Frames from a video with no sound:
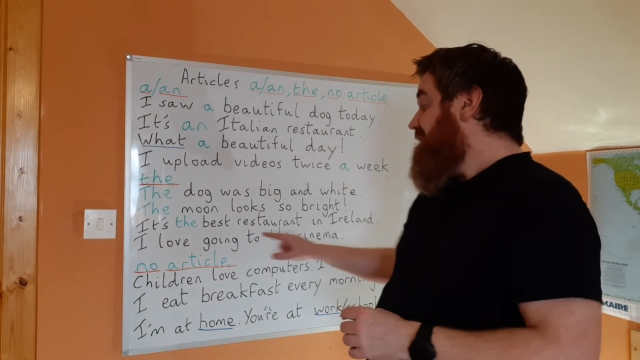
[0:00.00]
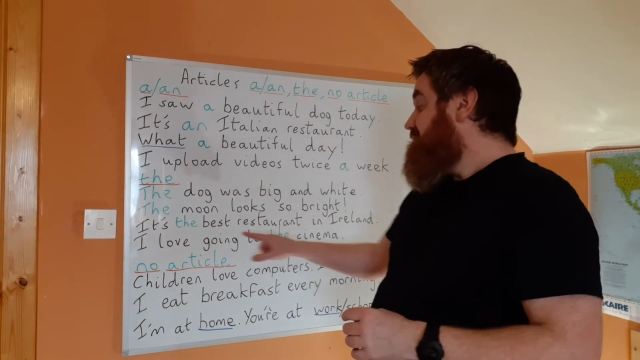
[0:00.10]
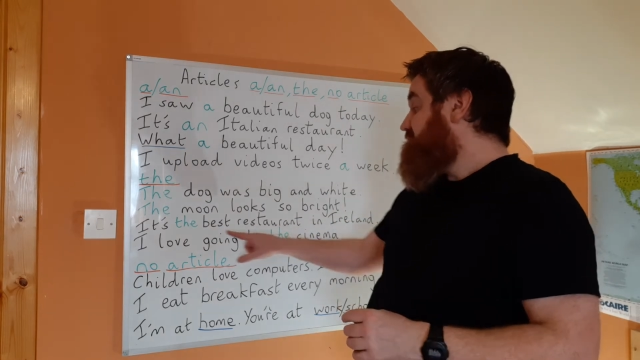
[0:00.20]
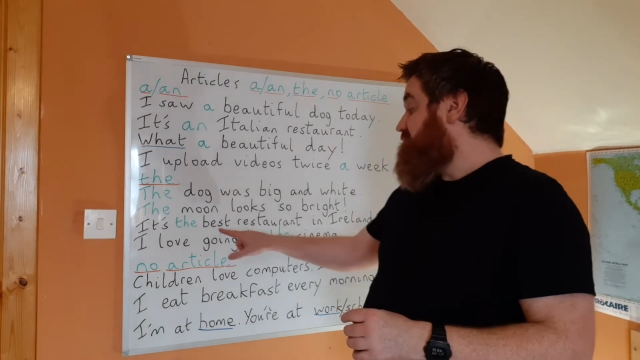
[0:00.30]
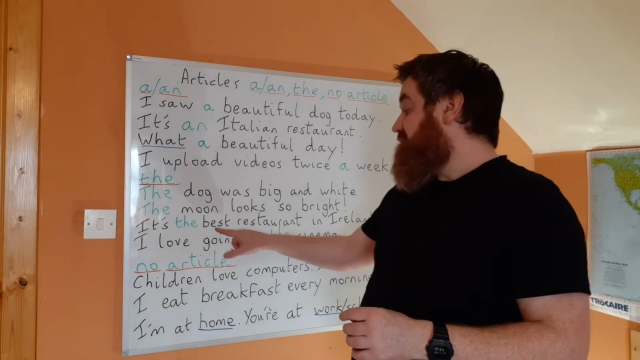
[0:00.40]

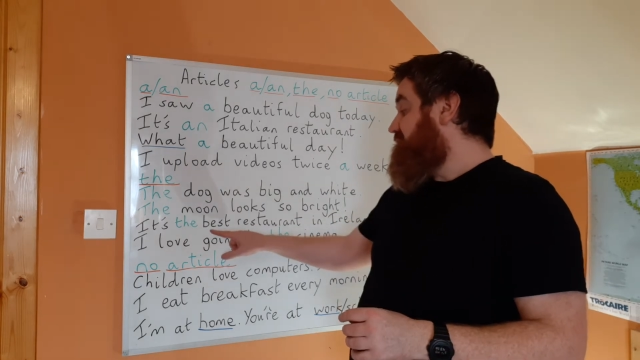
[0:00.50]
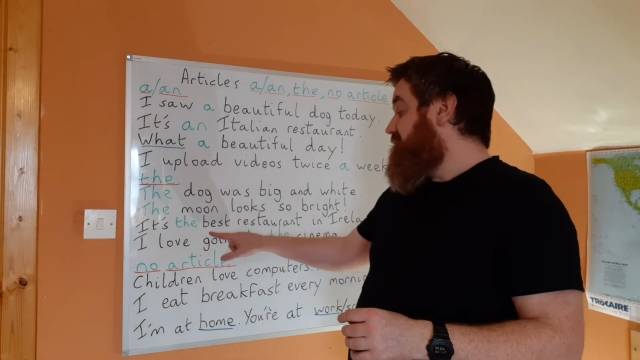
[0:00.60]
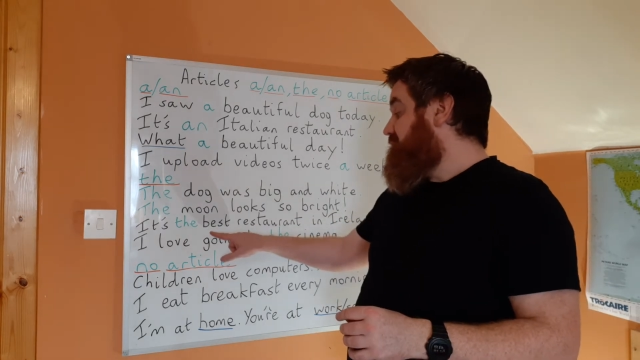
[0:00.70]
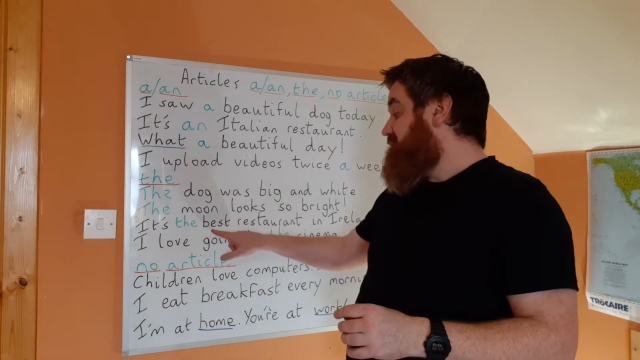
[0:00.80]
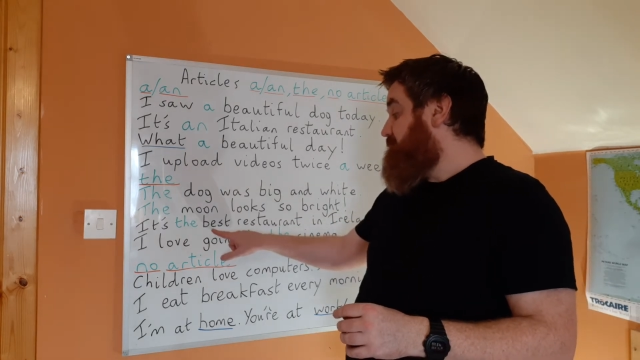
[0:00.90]
So you
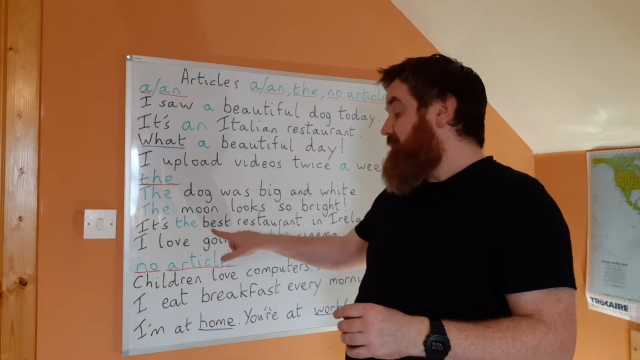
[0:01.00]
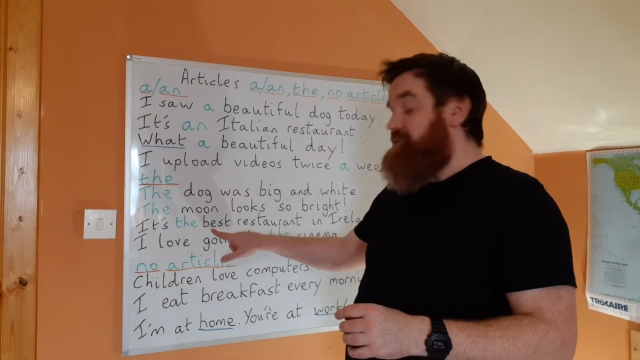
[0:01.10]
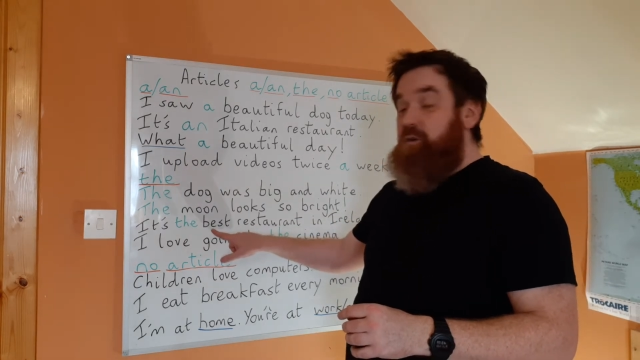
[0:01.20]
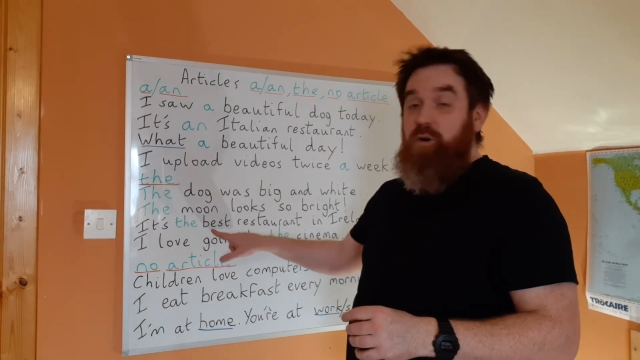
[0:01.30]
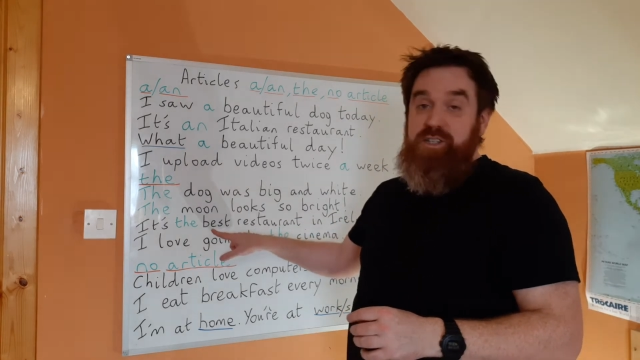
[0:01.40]
use it
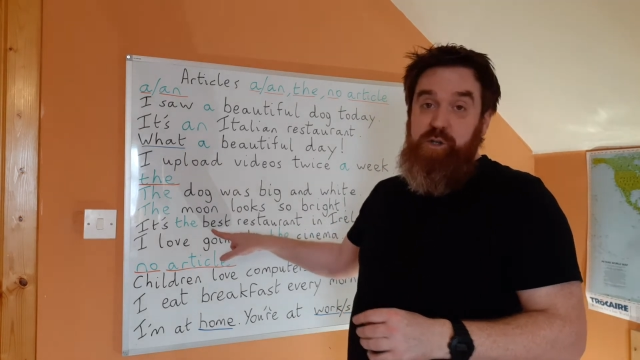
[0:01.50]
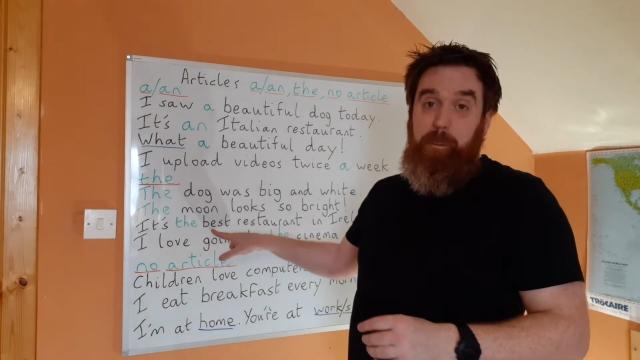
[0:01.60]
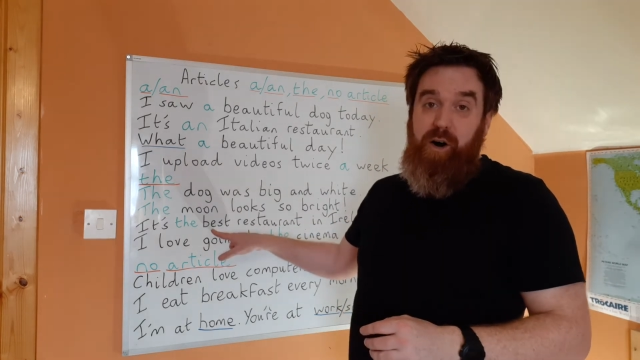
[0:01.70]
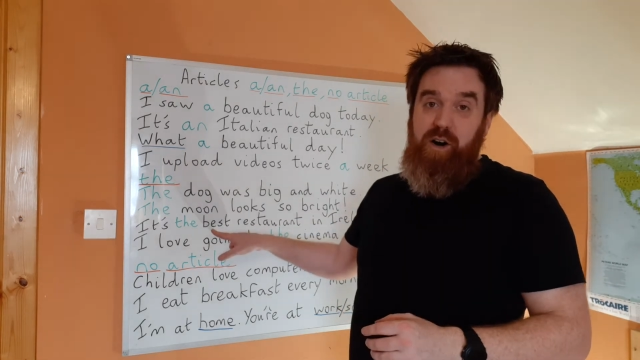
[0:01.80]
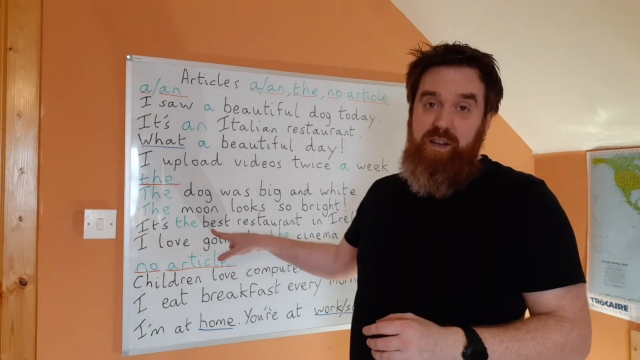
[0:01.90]
before
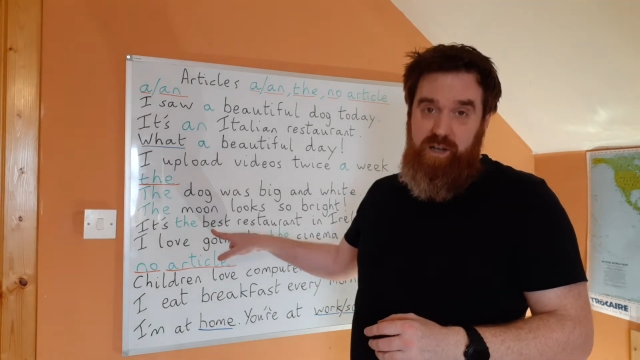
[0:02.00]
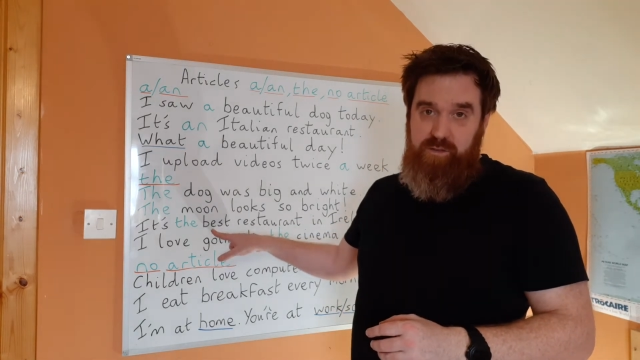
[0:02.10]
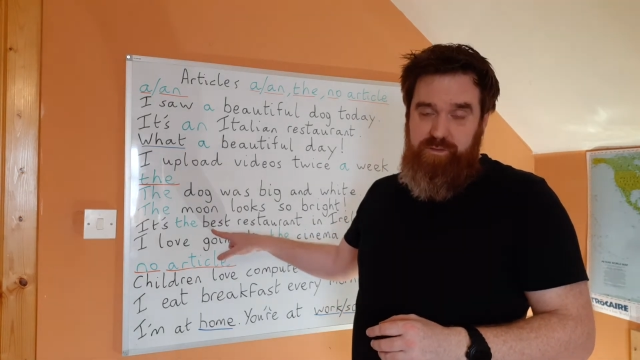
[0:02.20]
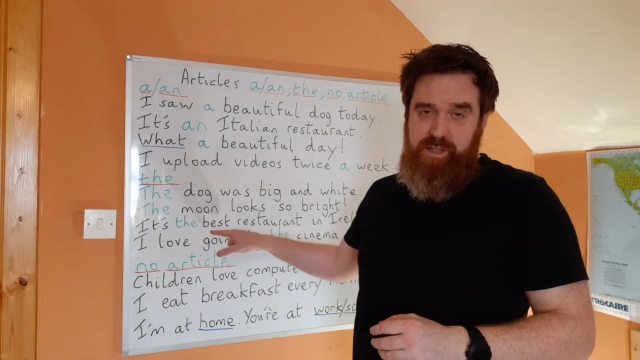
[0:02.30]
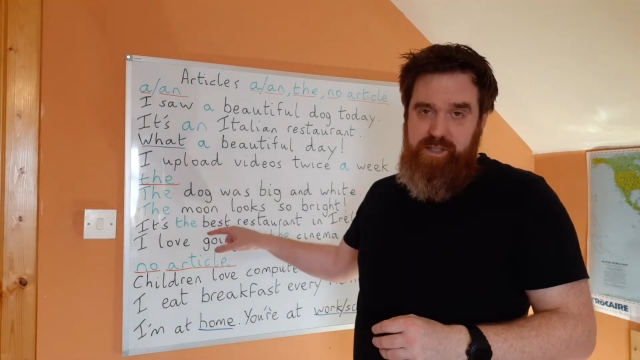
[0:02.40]

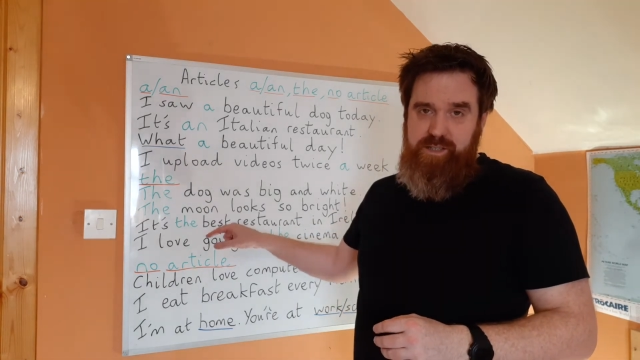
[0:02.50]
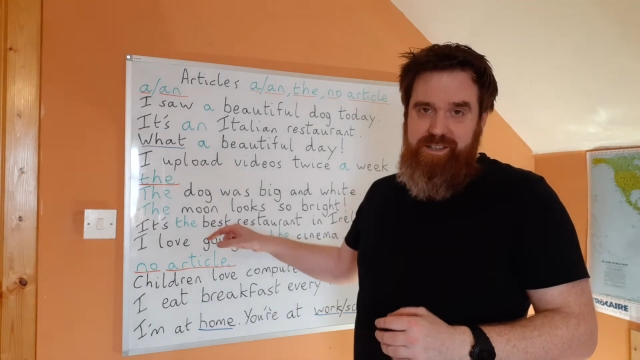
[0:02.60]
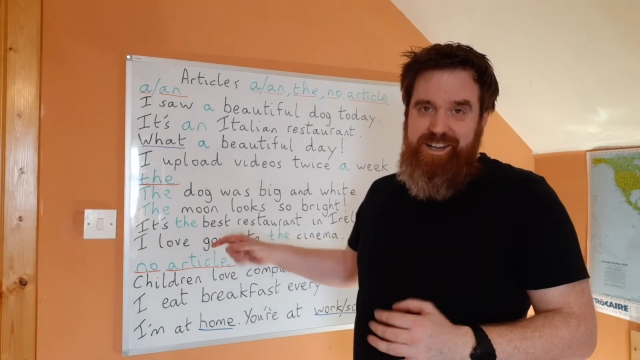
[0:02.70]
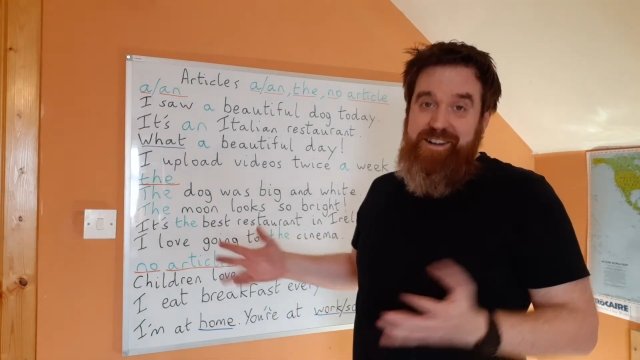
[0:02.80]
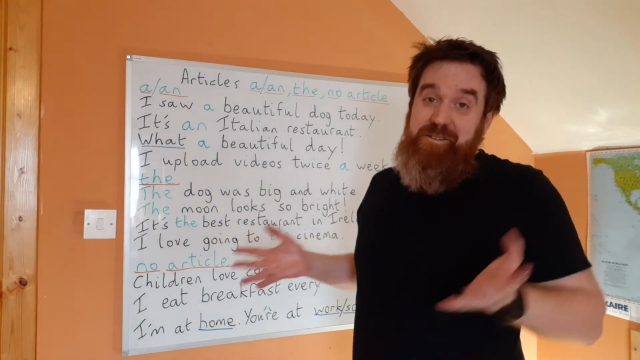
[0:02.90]
superlatives.
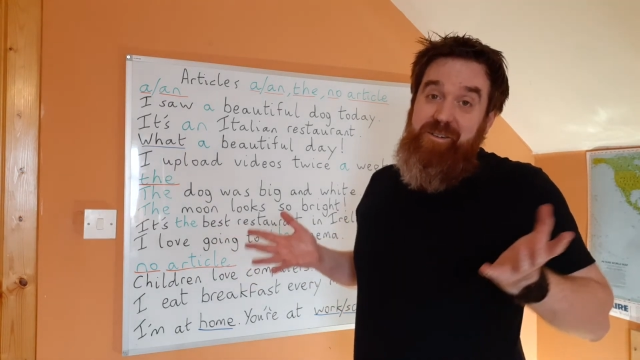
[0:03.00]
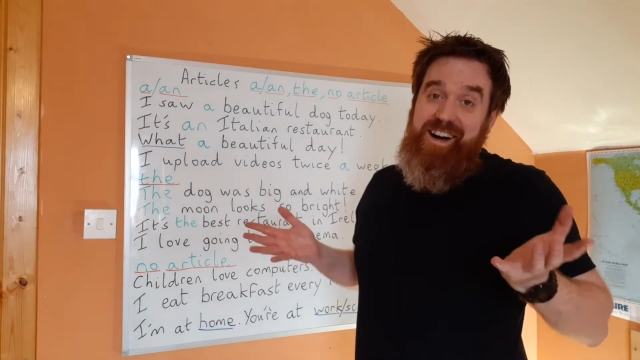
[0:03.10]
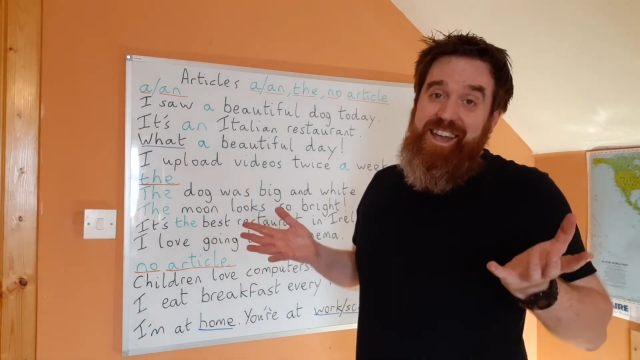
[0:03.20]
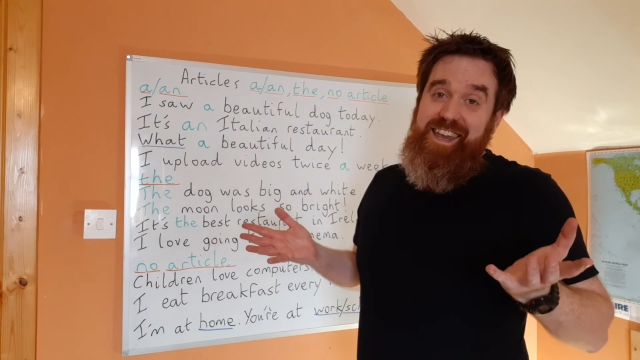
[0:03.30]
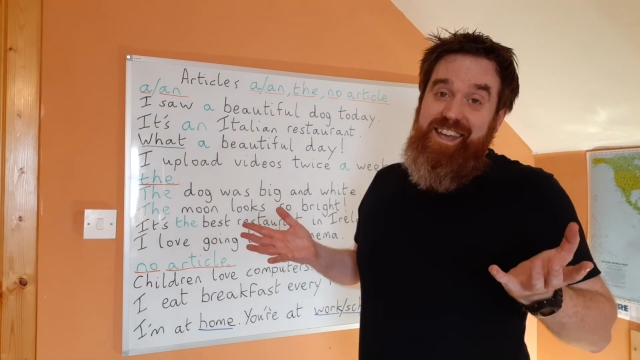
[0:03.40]

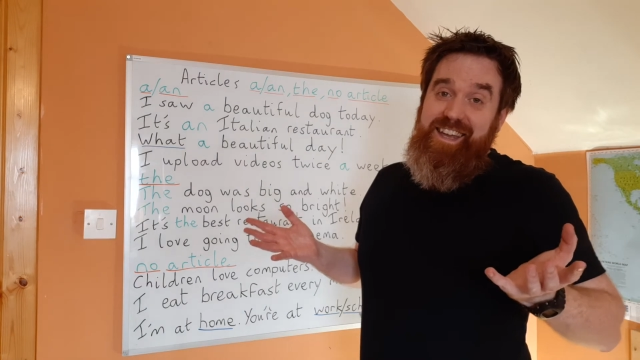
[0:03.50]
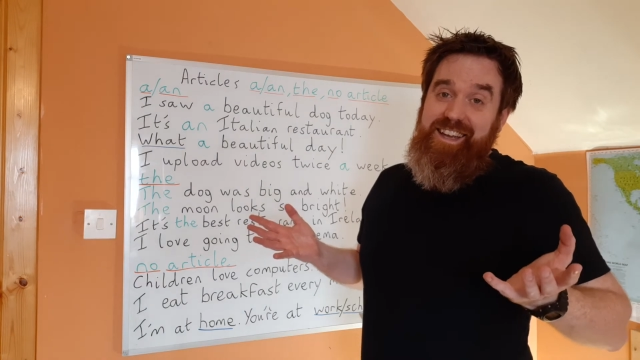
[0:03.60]
Why?